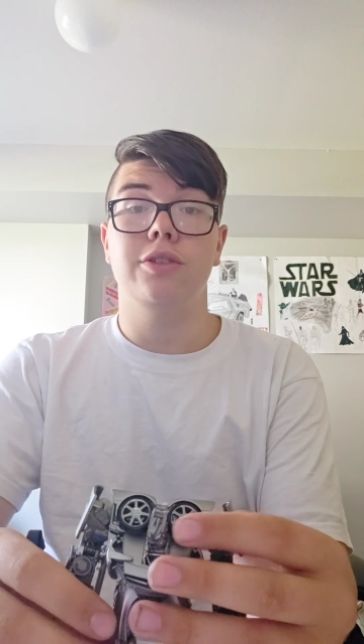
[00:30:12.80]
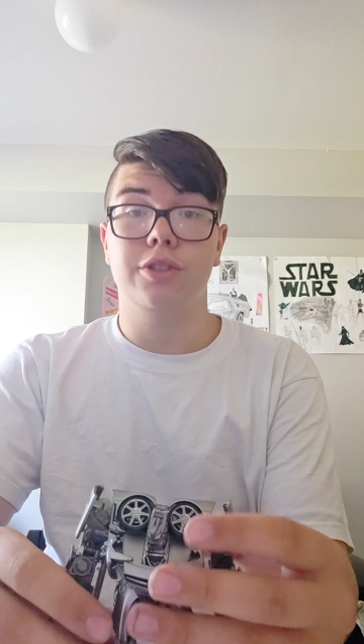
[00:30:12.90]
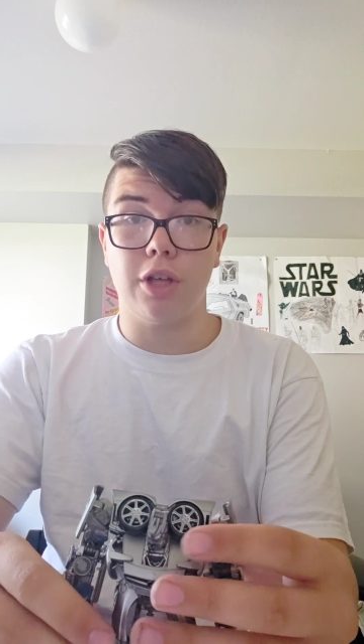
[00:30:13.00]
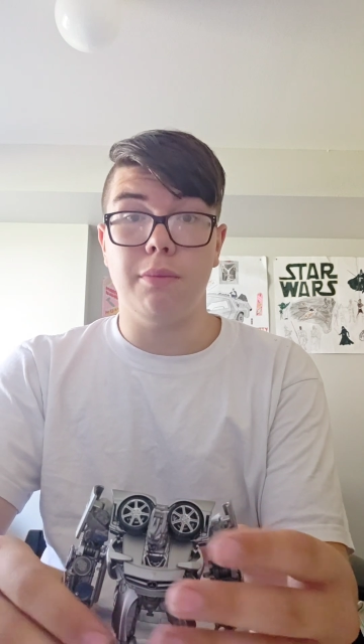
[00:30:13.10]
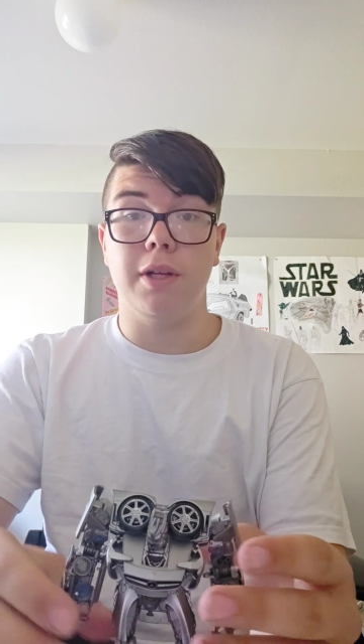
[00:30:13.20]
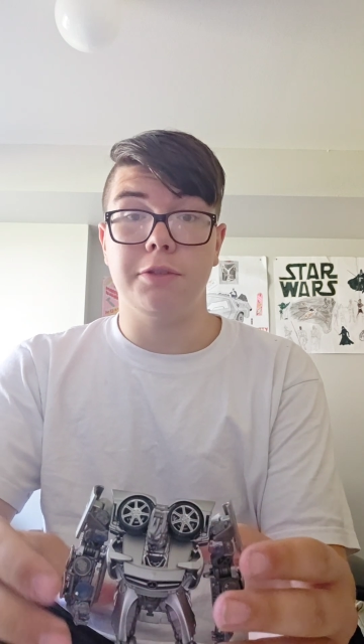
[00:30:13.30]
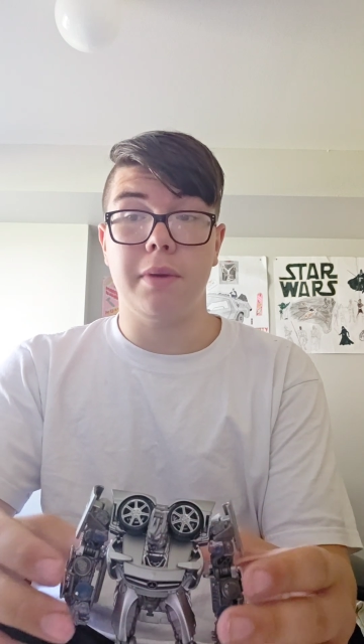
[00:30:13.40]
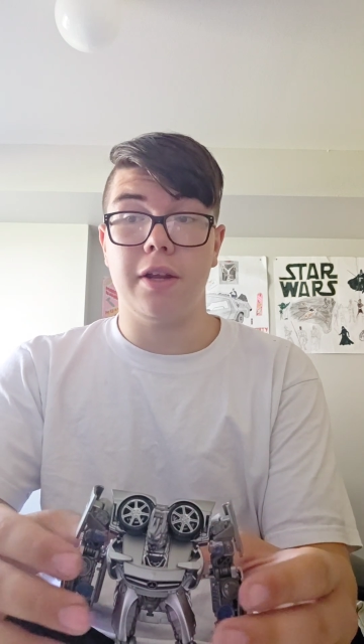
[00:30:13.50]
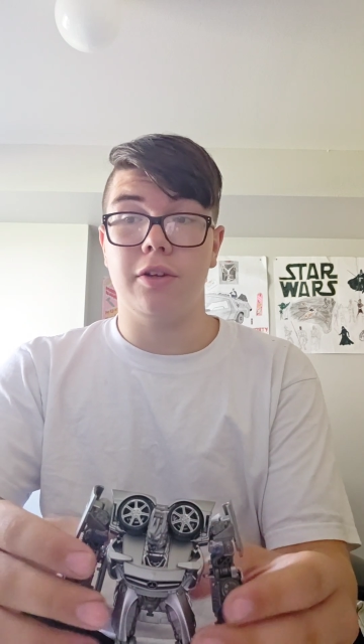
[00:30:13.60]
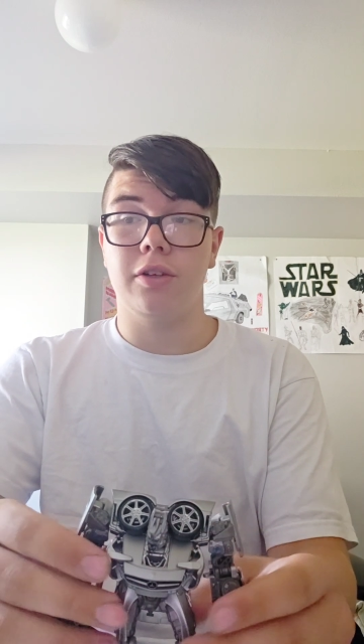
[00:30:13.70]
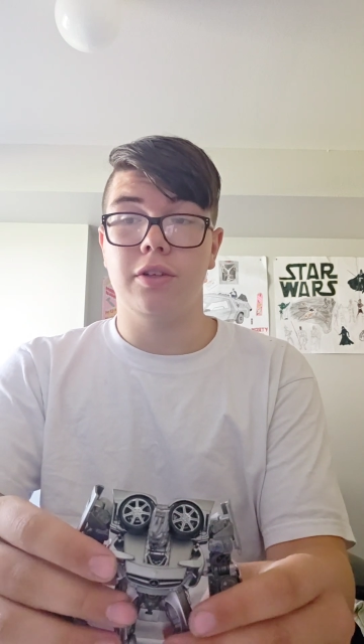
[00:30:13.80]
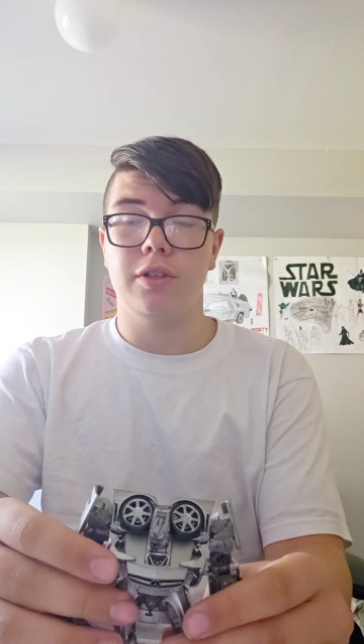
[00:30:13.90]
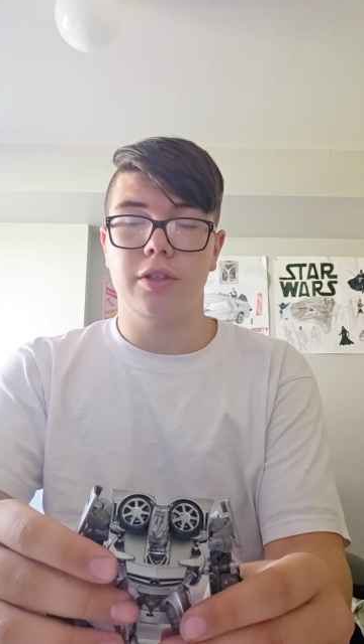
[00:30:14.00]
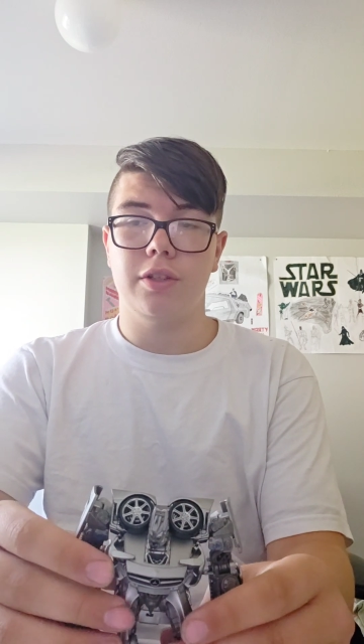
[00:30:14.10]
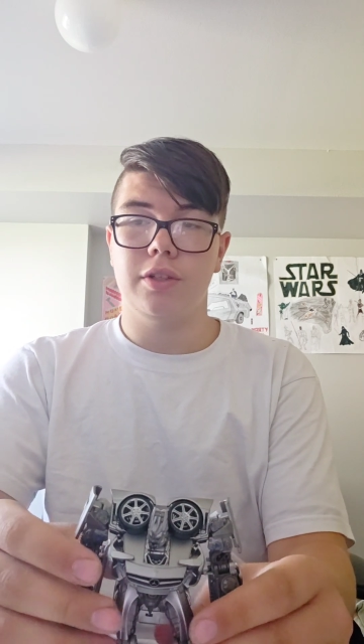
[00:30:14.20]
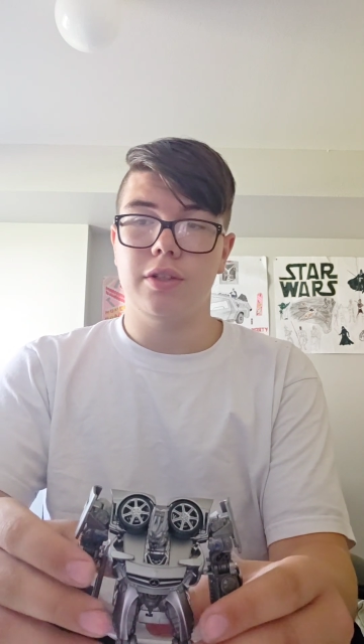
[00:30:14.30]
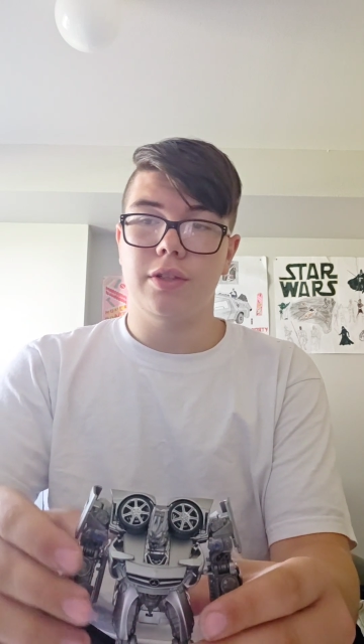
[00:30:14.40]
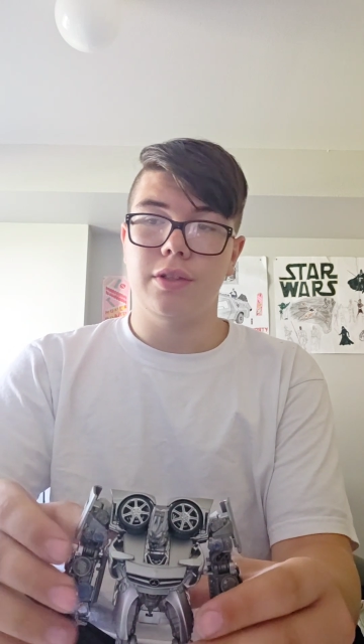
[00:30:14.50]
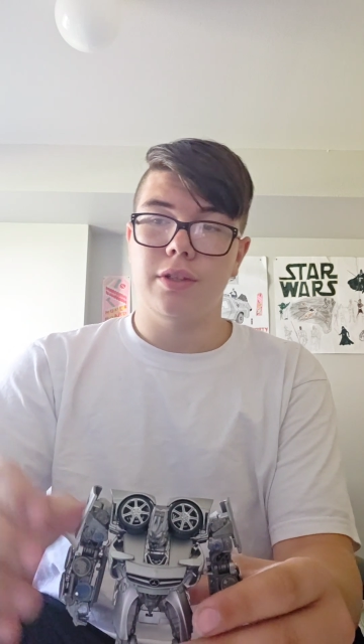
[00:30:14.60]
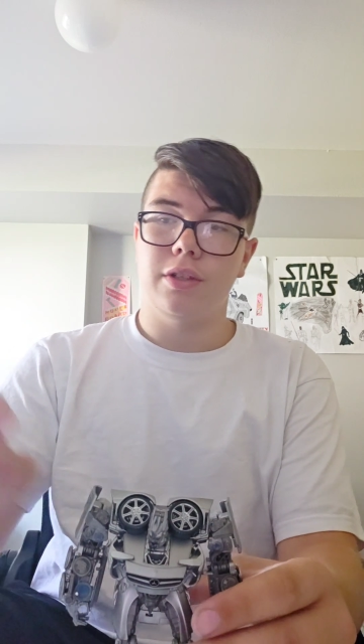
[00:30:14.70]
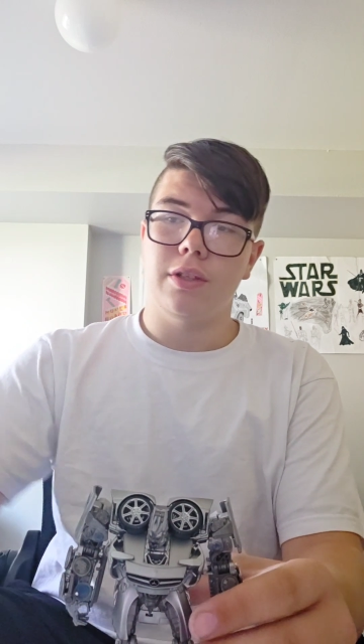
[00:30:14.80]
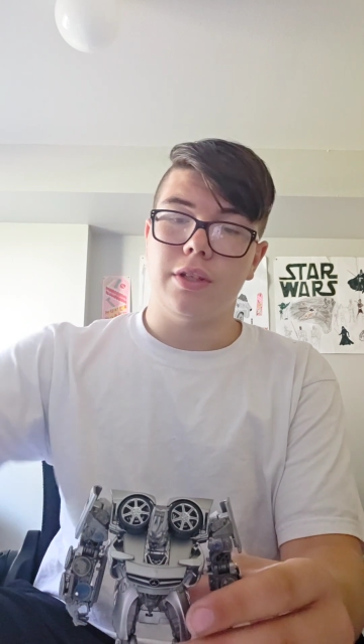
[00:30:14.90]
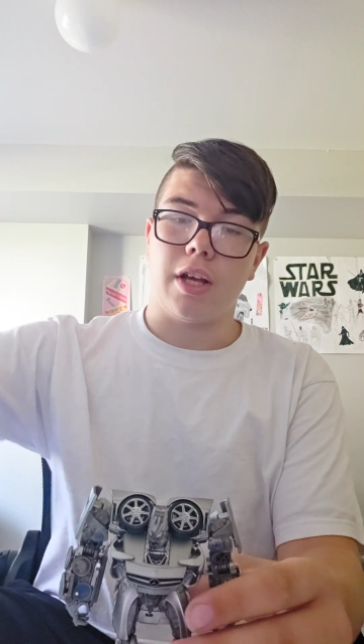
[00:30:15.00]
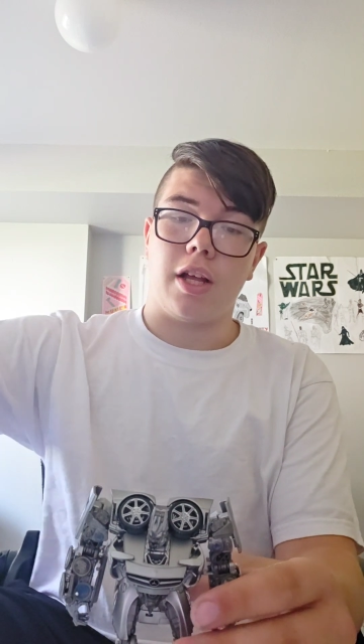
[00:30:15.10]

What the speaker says: so much better. You